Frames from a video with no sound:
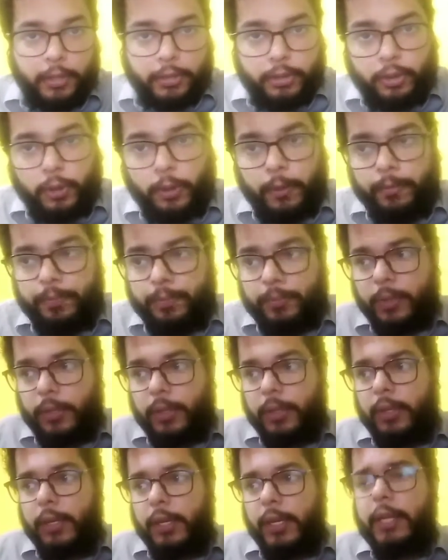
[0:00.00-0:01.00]
So
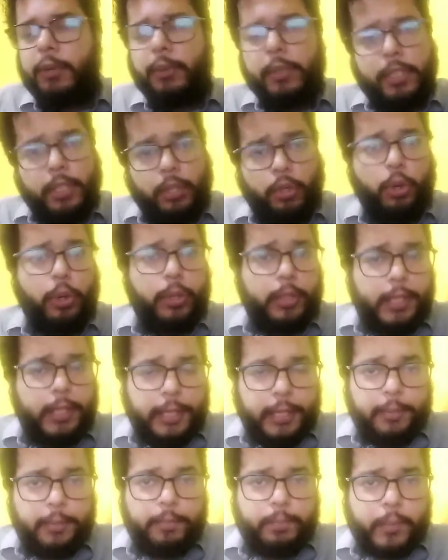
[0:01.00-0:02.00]
it was a good
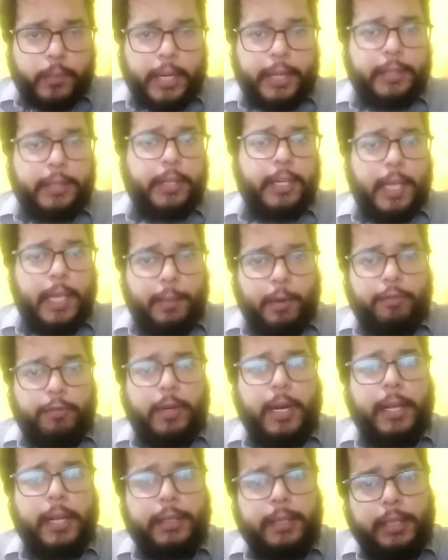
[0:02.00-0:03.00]
thing that the name
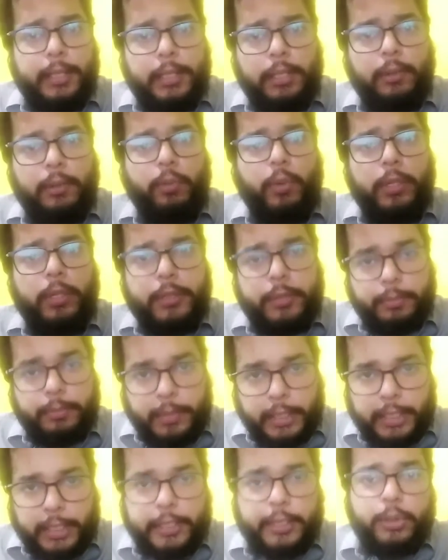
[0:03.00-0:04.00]
of Gandhi was
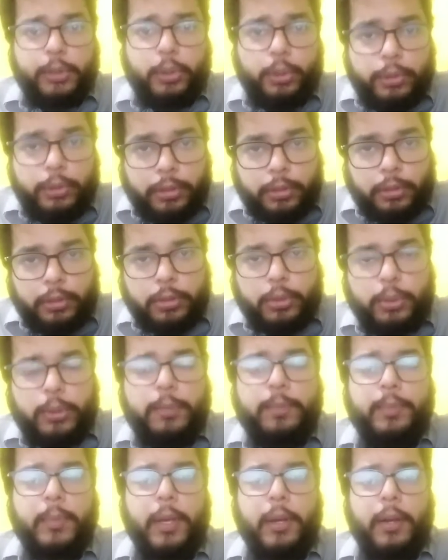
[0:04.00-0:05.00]
being used
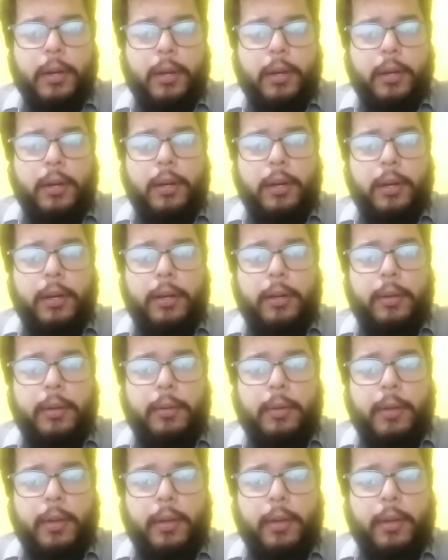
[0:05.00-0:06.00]
to
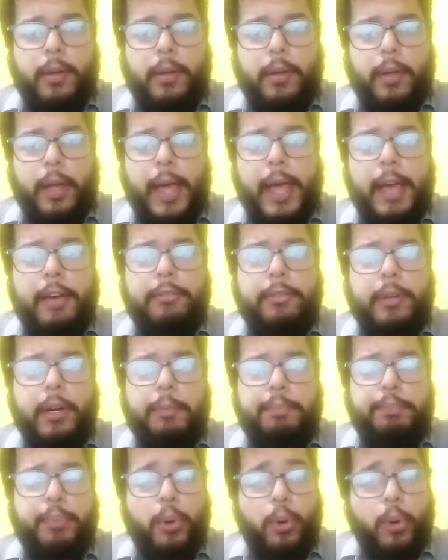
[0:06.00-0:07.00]
have
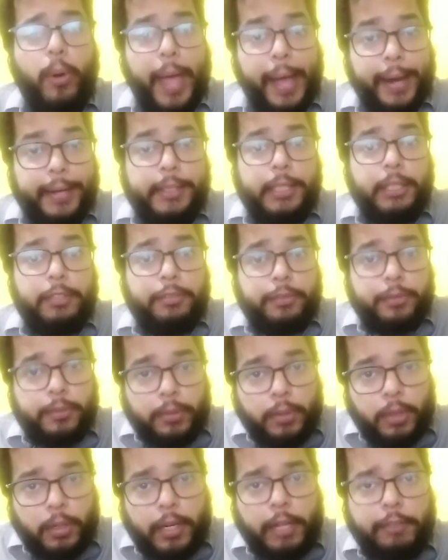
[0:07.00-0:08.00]
a proactive
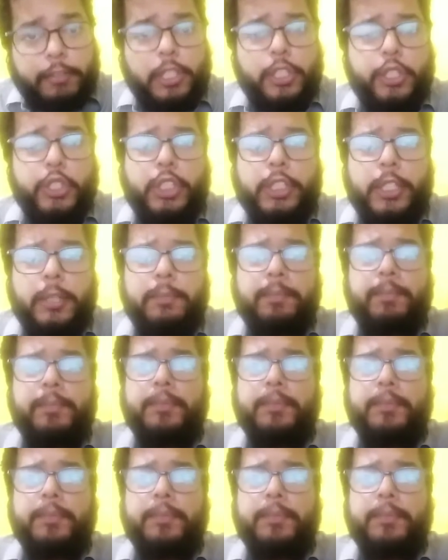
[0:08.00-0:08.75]
revolution,